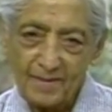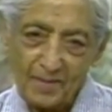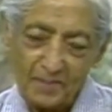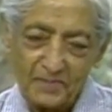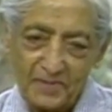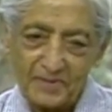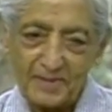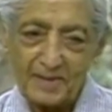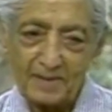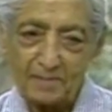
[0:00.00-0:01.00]

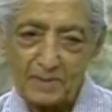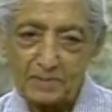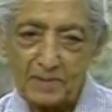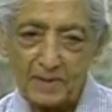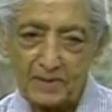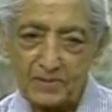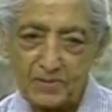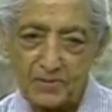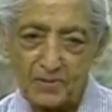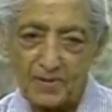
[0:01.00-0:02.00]
Obviously, it must be an
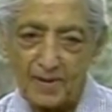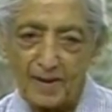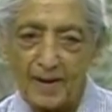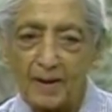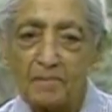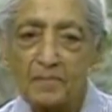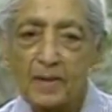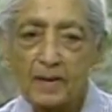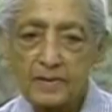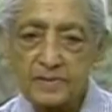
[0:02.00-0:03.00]
extraordinarily
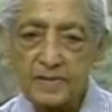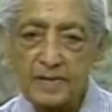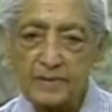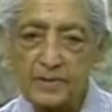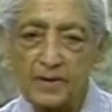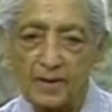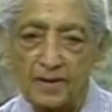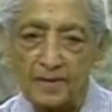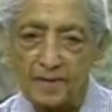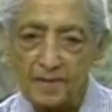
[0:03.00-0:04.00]
strange God.